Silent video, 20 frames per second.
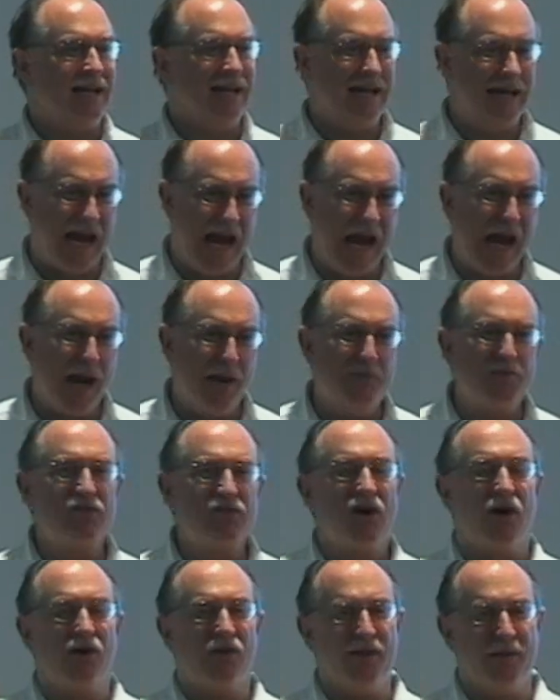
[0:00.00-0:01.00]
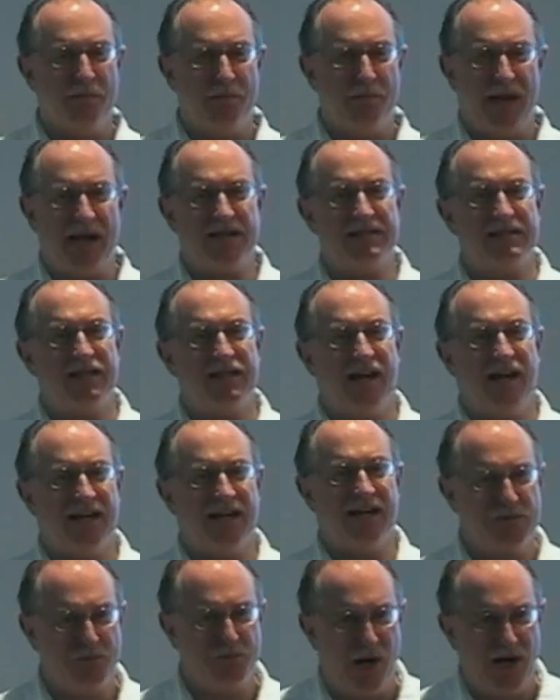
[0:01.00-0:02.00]
games are the best
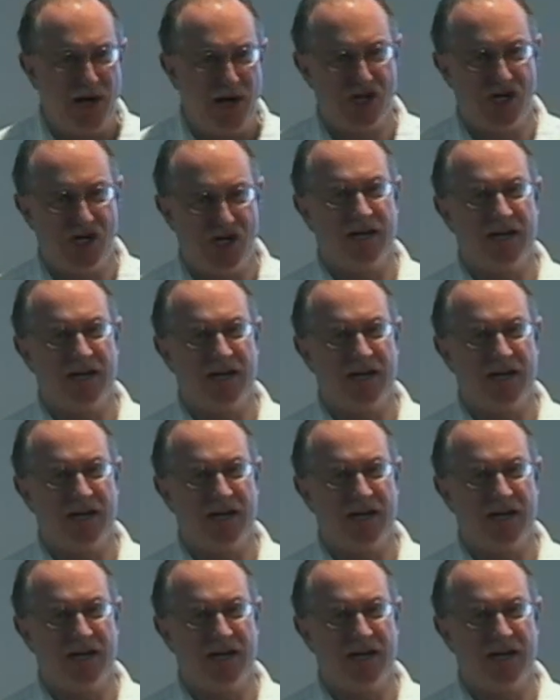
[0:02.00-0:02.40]
expression